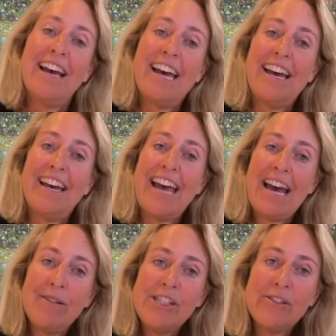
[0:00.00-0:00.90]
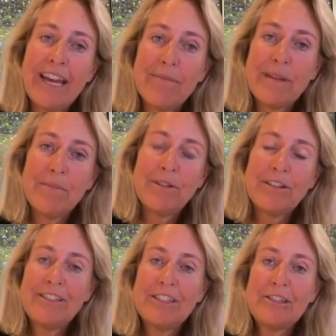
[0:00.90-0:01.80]
How would you get
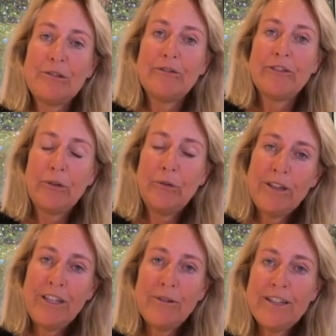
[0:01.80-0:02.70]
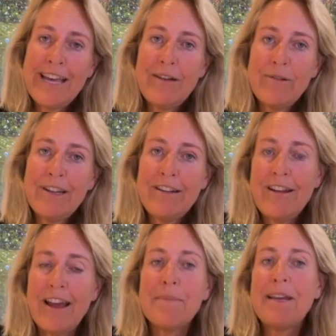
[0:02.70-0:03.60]
people to vote with you on that one?
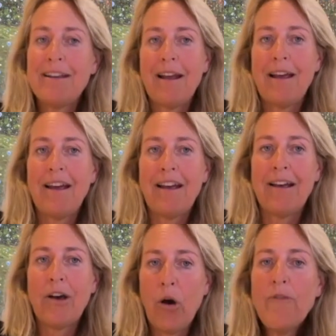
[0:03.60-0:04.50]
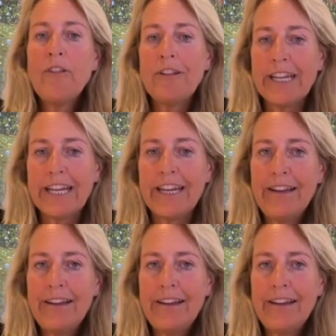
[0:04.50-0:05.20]
I mean, hopefully